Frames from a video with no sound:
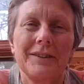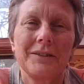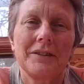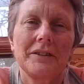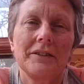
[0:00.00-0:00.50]

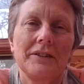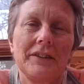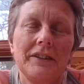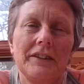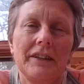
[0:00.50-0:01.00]
So
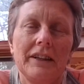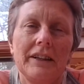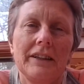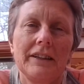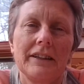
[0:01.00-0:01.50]

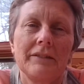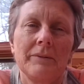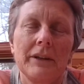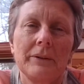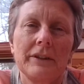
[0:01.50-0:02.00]
today
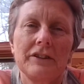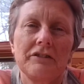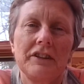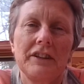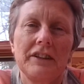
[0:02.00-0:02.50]
I want to
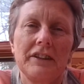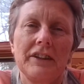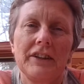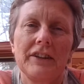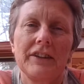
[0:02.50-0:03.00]
read
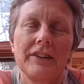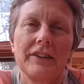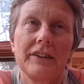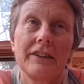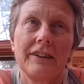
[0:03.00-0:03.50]

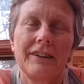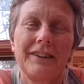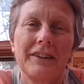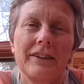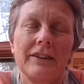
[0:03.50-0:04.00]

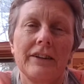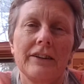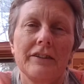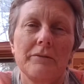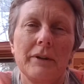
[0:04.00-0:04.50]
yet another
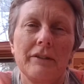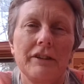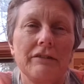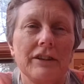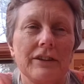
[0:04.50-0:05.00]
of my
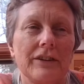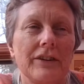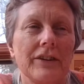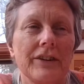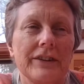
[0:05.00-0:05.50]
favorite
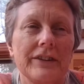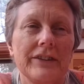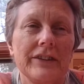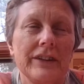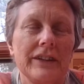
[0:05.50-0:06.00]

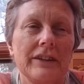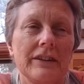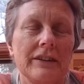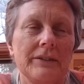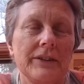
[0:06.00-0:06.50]
authors,
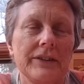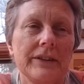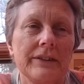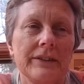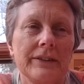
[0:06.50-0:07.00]
and I'm just
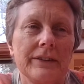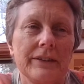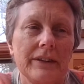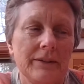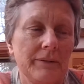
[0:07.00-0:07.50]
going to
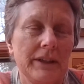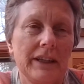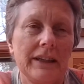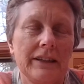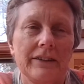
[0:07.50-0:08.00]

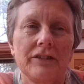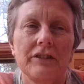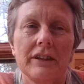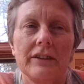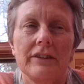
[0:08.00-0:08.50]
again
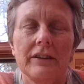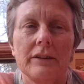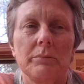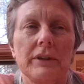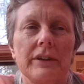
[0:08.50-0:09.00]
extract a
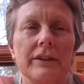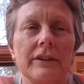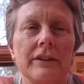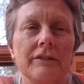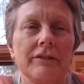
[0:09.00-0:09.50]
couple
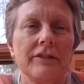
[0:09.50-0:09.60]
of